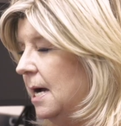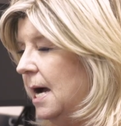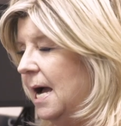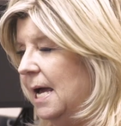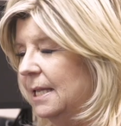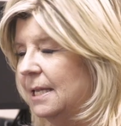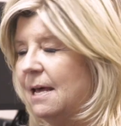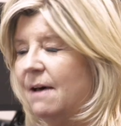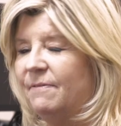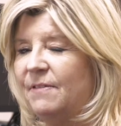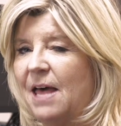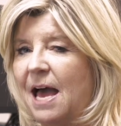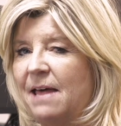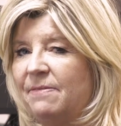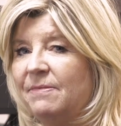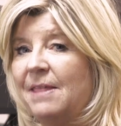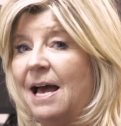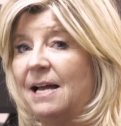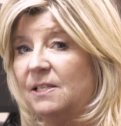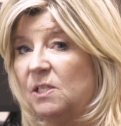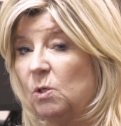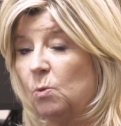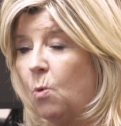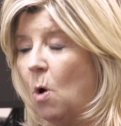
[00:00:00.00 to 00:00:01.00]
I love that. And
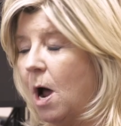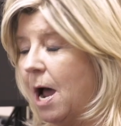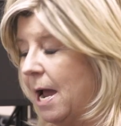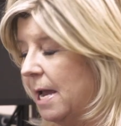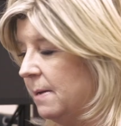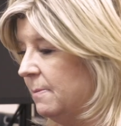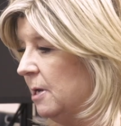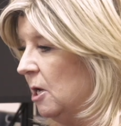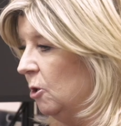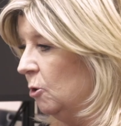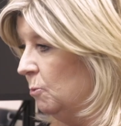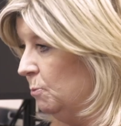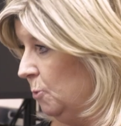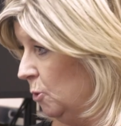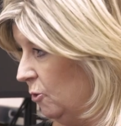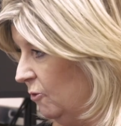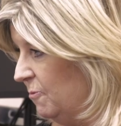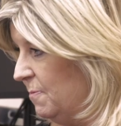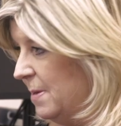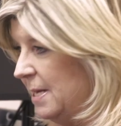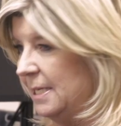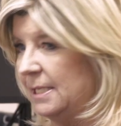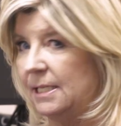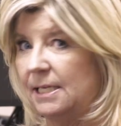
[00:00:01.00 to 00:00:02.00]
that's why,
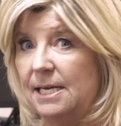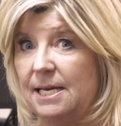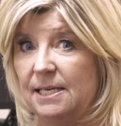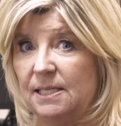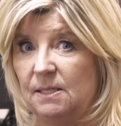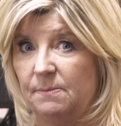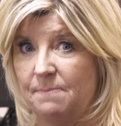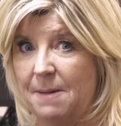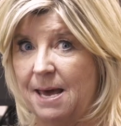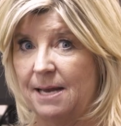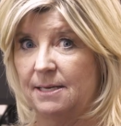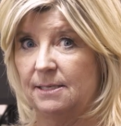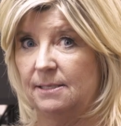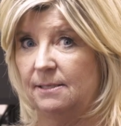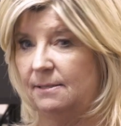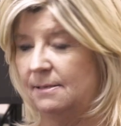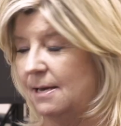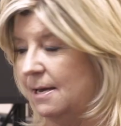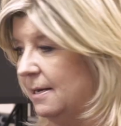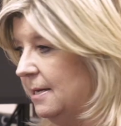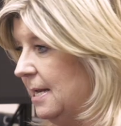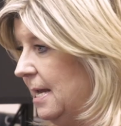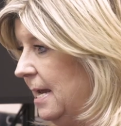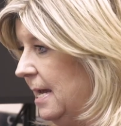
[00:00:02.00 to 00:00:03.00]
movement is
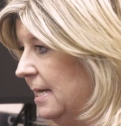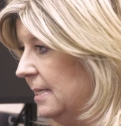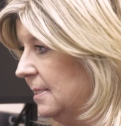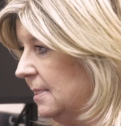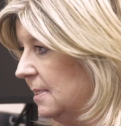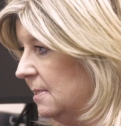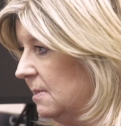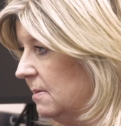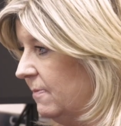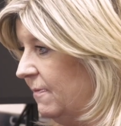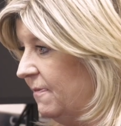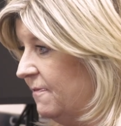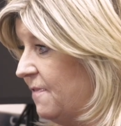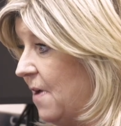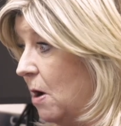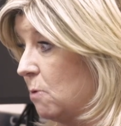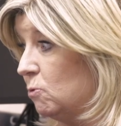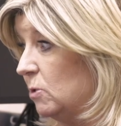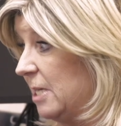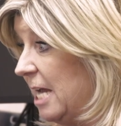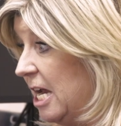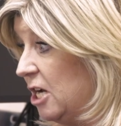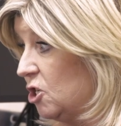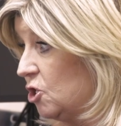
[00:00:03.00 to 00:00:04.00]
medicine. It's
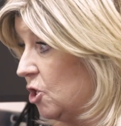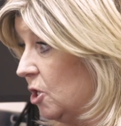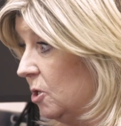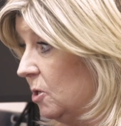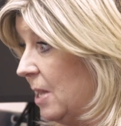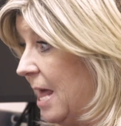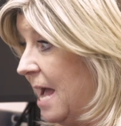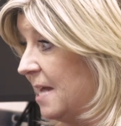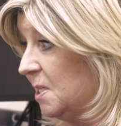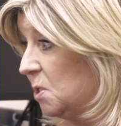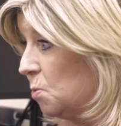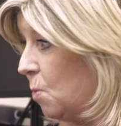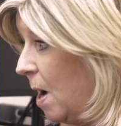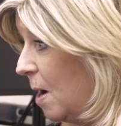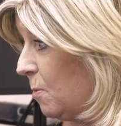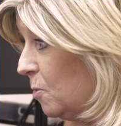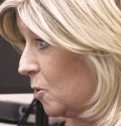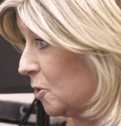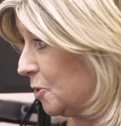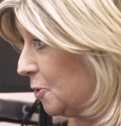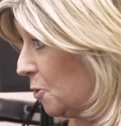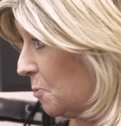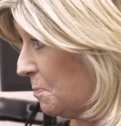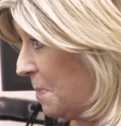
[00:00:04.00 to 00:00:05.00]
foundation. That's why
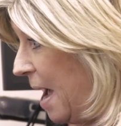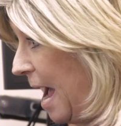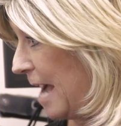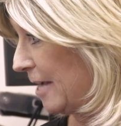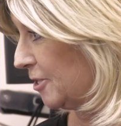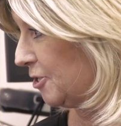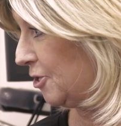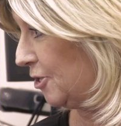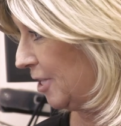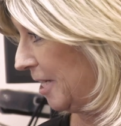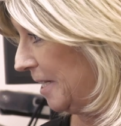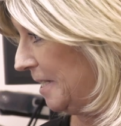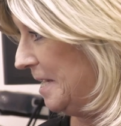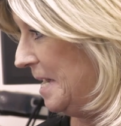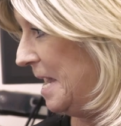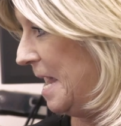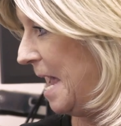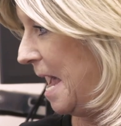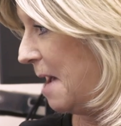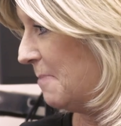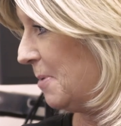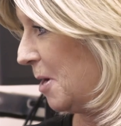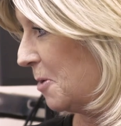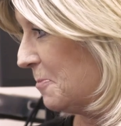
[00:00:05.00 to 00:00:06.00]
we're so passionate
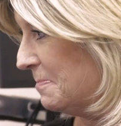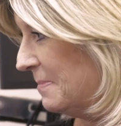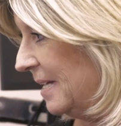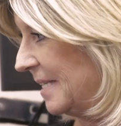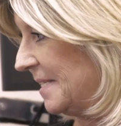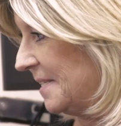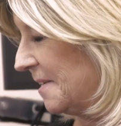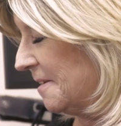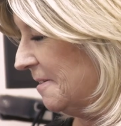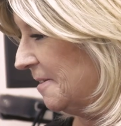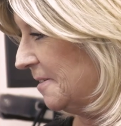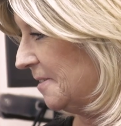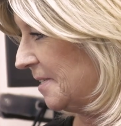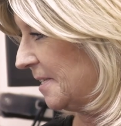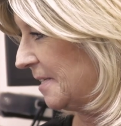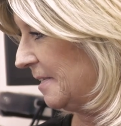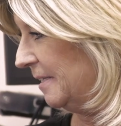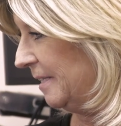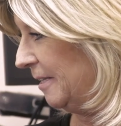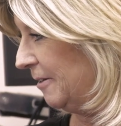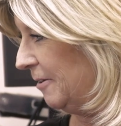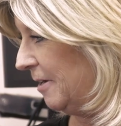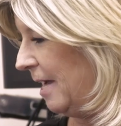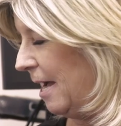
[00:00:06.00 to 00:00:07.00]
about
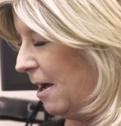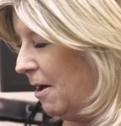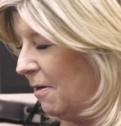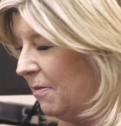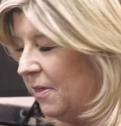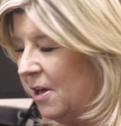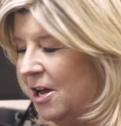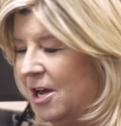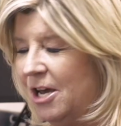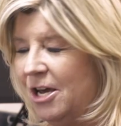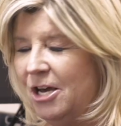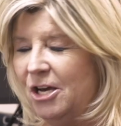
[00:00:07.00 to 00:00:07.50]
musculoskeletal health.